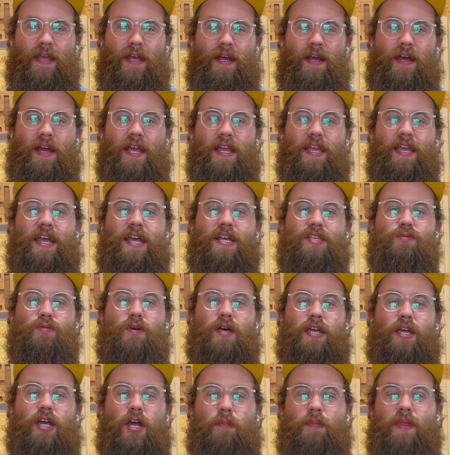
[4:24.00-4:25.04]
All right, guys, well,
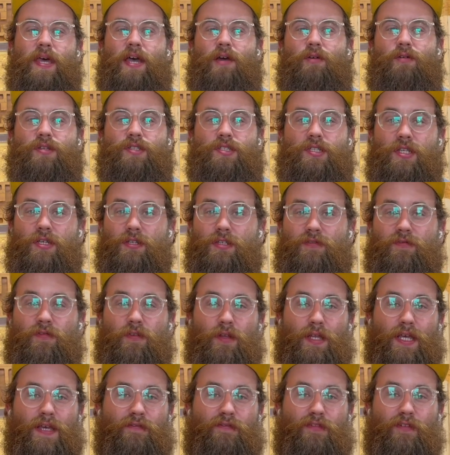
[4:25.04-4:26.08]
I hope that was
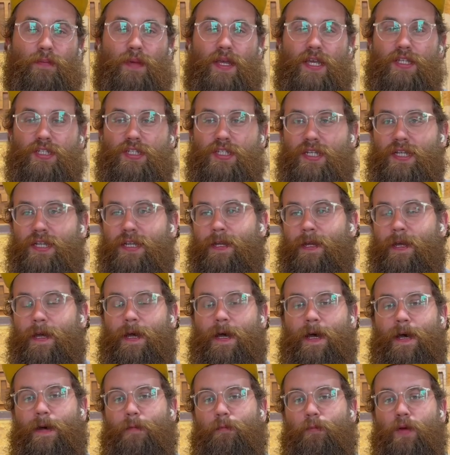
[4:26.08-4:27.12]
useful information.
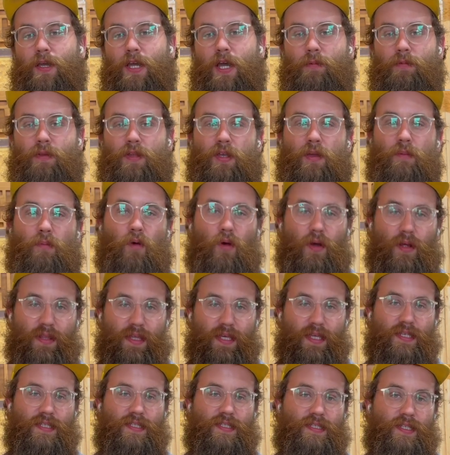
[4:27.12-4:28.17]
We hope to do more of
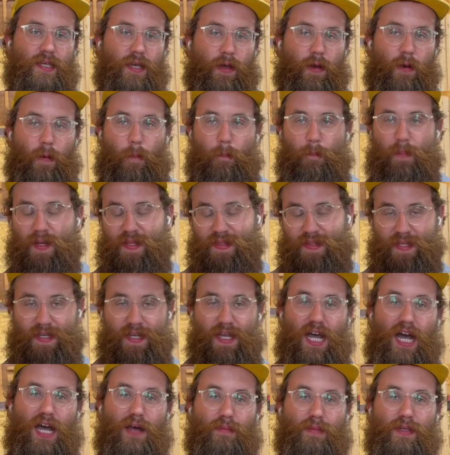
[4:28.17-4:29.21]
these, so put in the
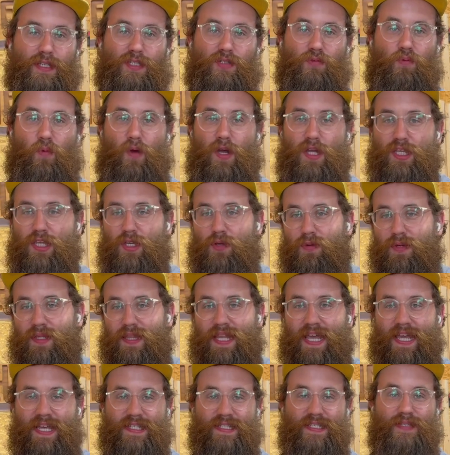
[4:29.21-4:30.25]
comments what you would
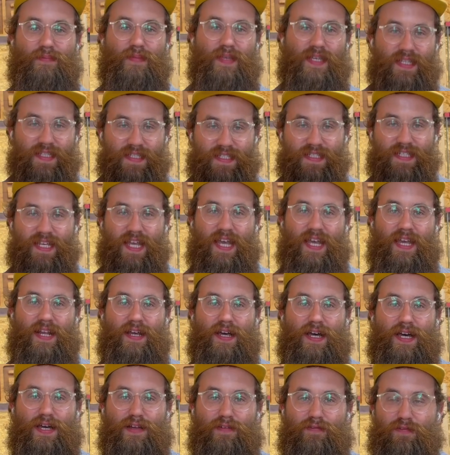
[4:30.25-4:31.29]
like some insight
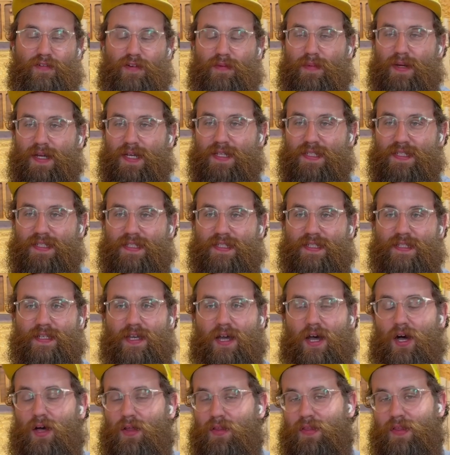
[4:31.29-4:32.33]
on from us,
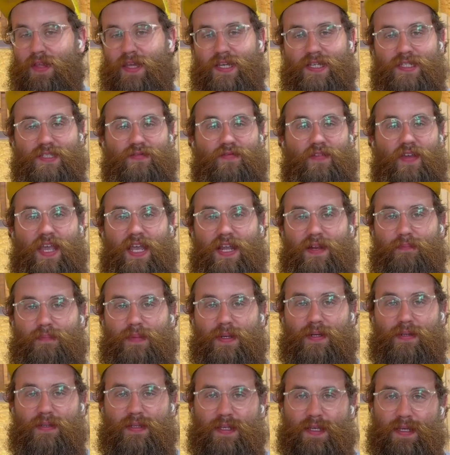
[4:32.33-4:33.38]
all things van
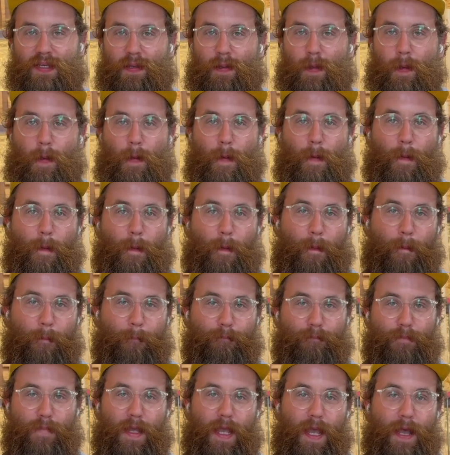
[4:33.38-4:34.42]
building.
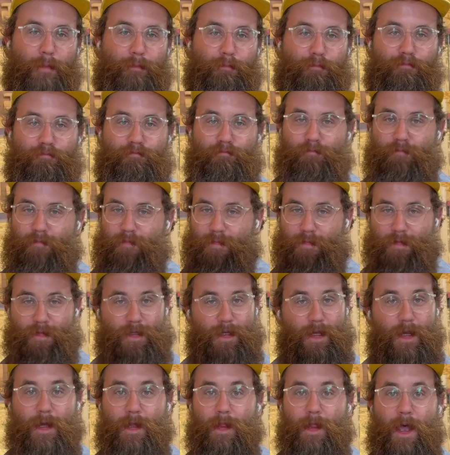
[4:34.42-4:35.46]
Yeah,
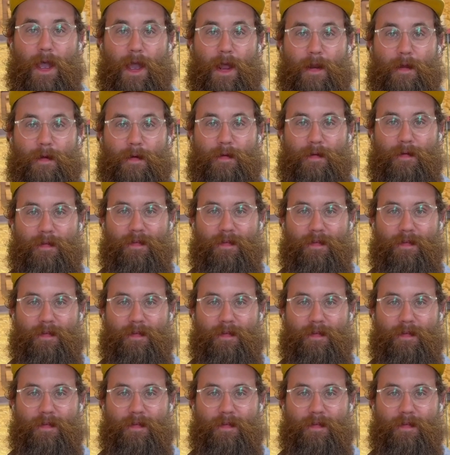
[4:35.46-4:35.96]
see you later.